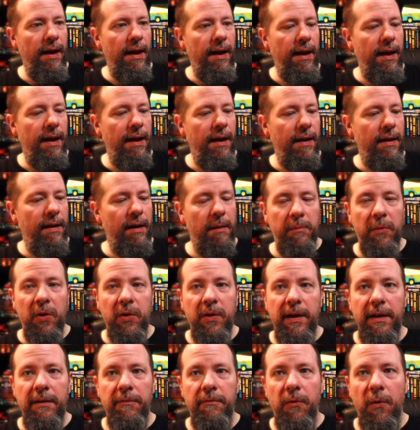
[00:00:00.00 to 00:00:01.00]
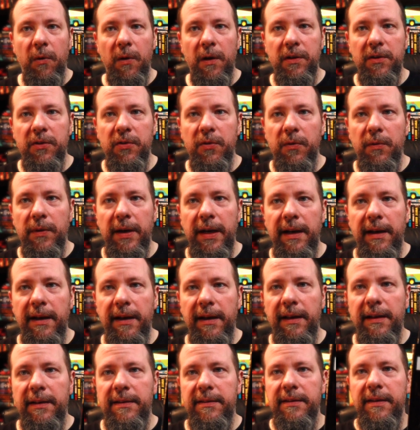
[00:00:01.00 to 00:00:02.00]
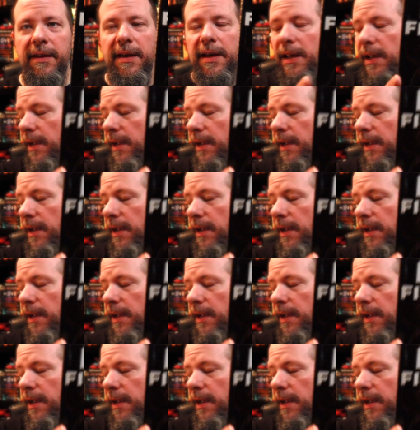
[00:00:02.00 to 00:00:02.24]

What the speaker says: and I'm looking forward to reading it.